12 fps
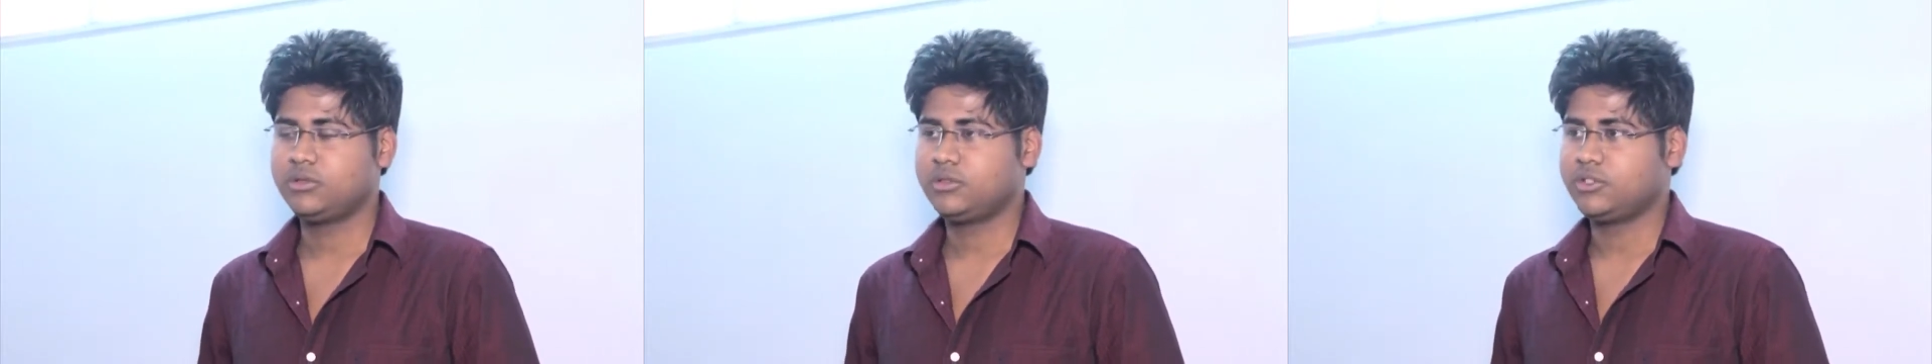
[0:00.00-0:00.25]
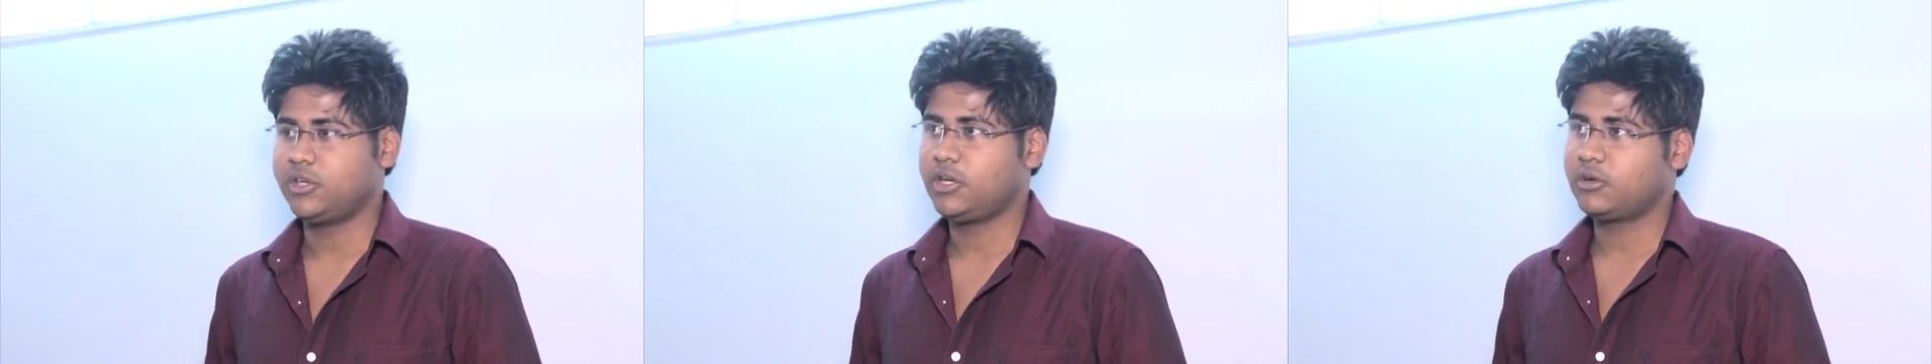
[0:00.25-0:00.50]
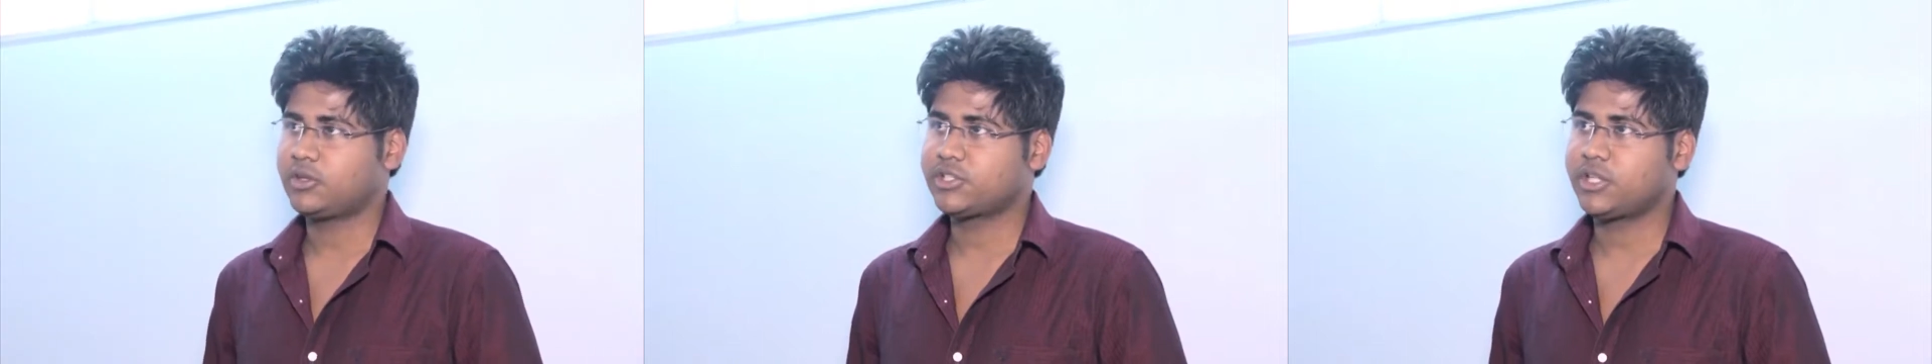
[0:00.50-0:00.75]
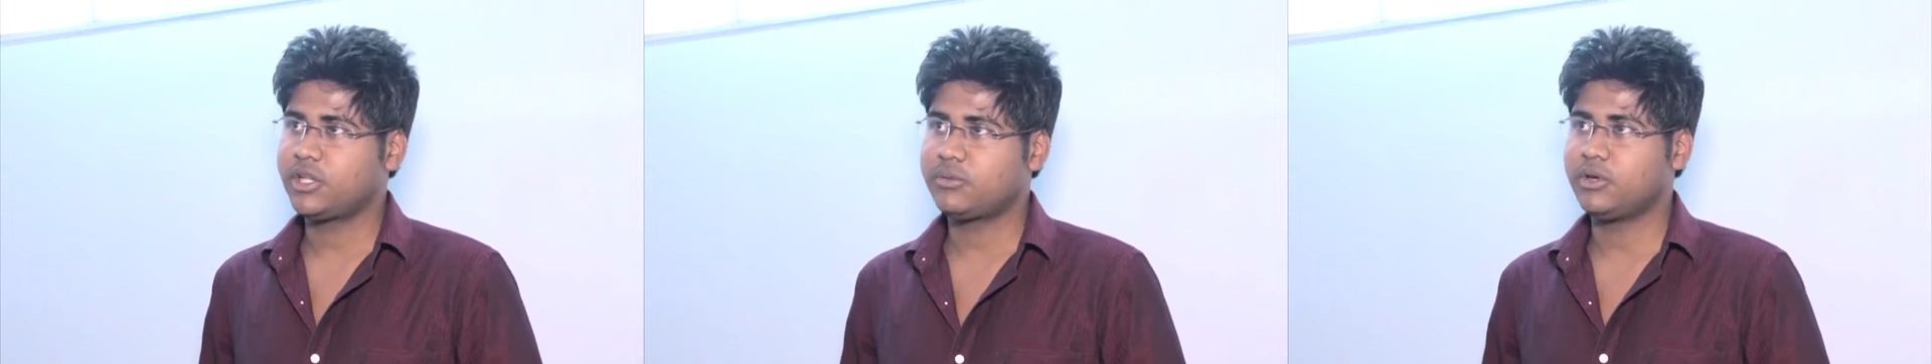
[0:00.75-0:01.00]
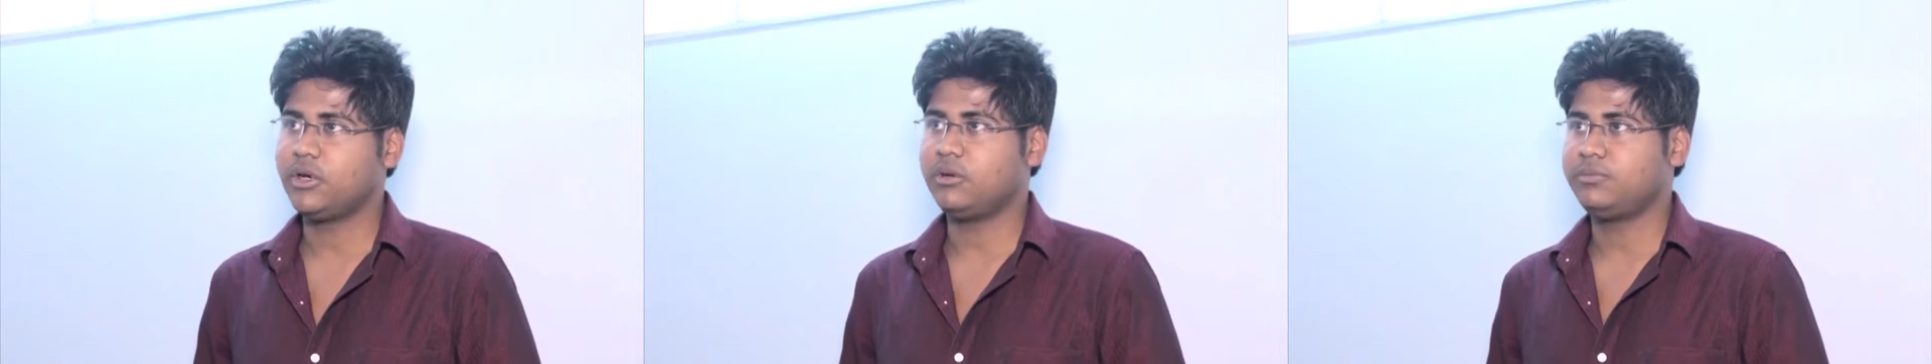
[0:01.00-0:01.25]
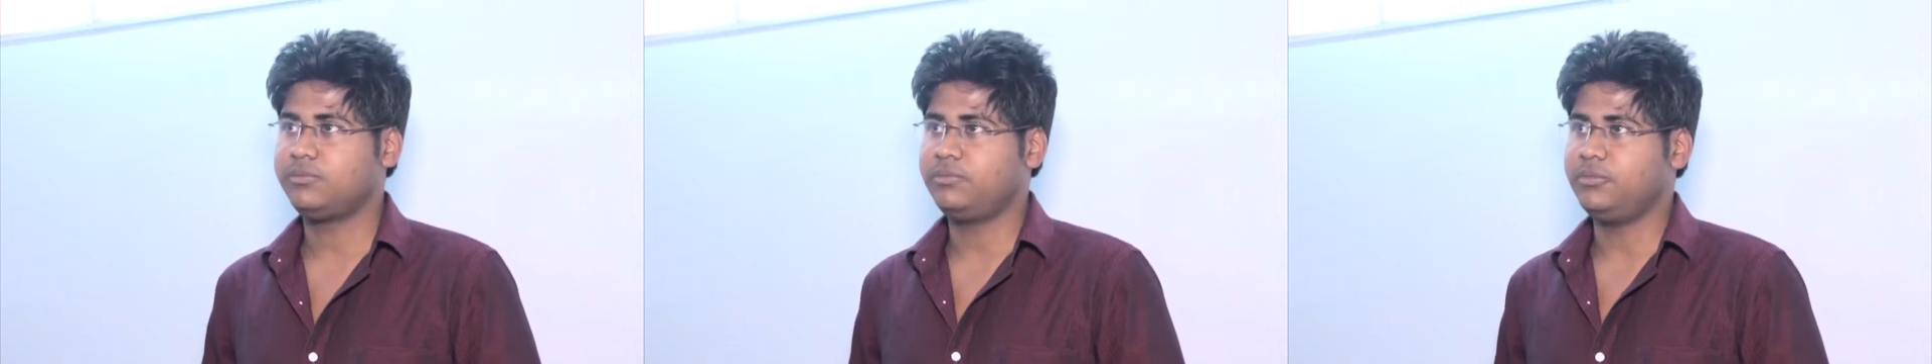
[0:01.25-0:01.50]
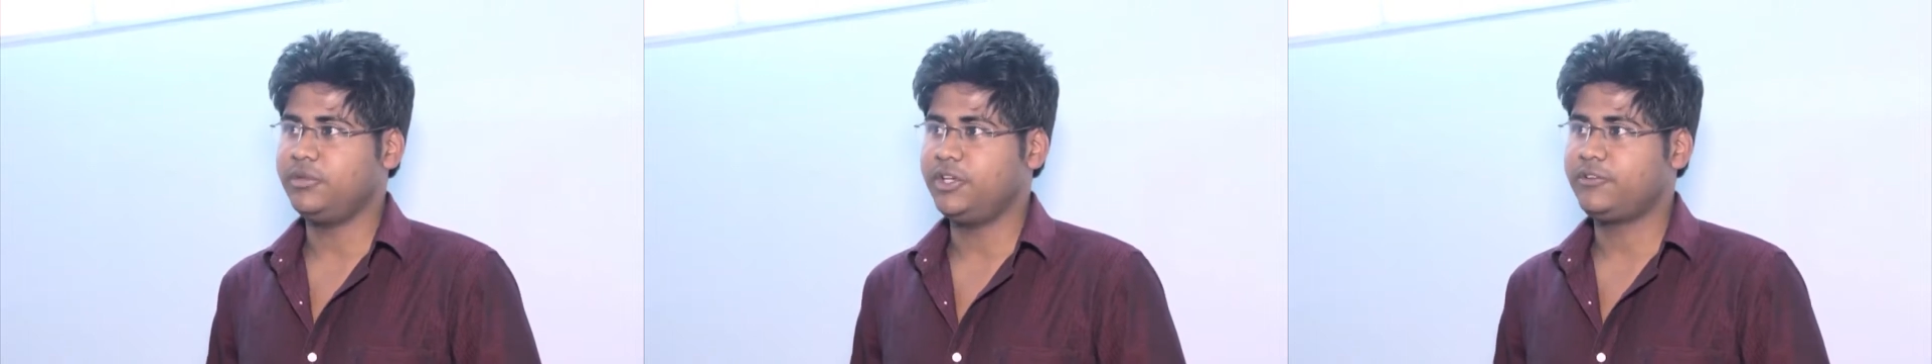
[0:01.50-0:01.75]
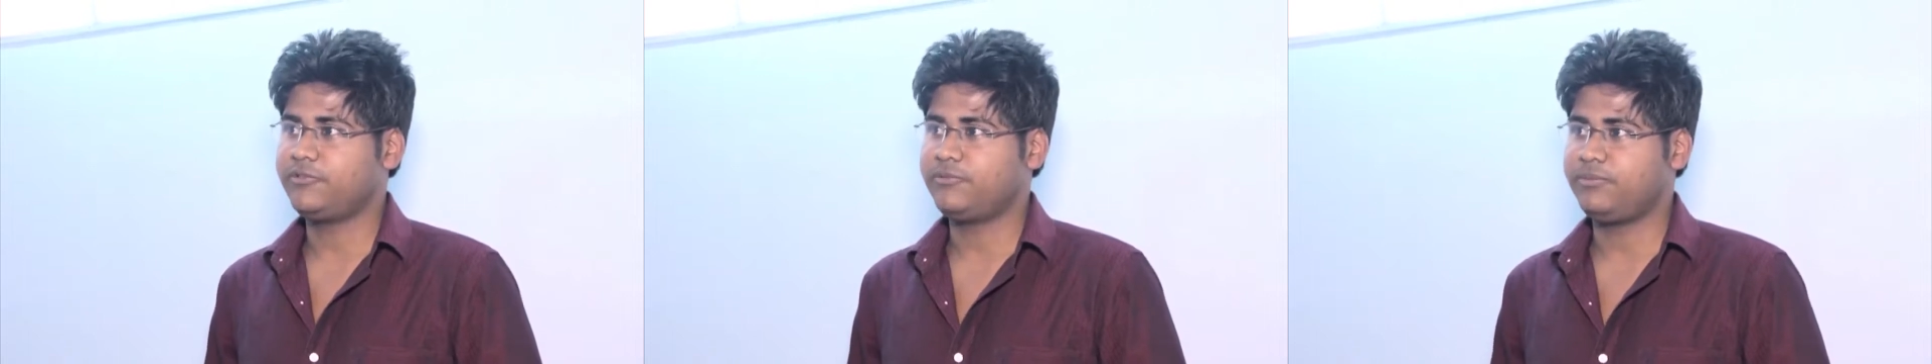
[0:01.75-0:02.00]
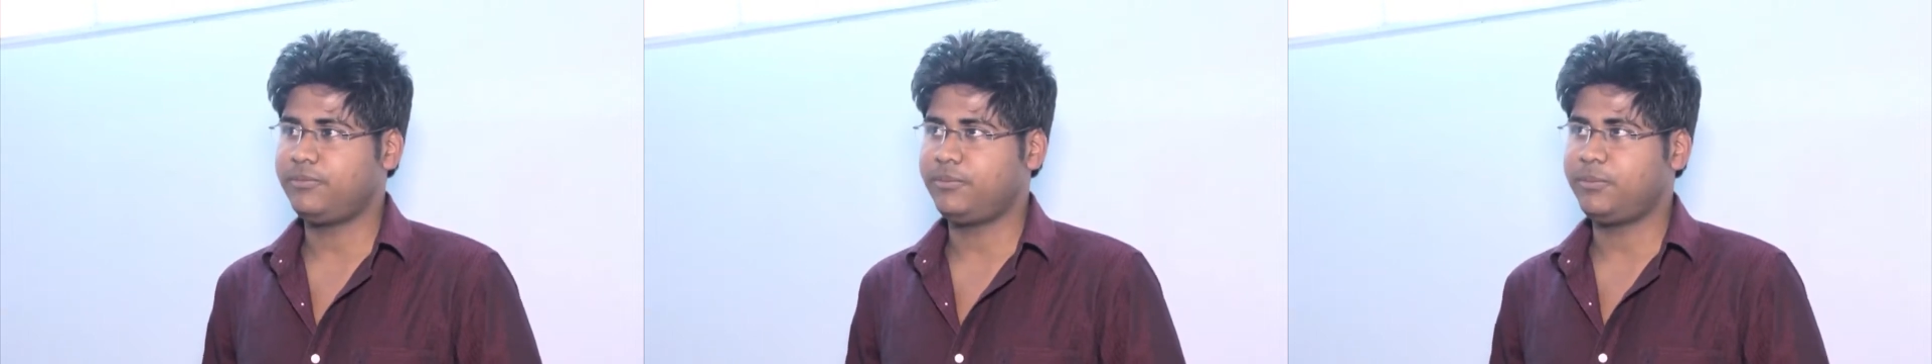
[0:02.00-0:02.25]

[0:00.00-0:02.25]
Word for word: So I like to say that uh, if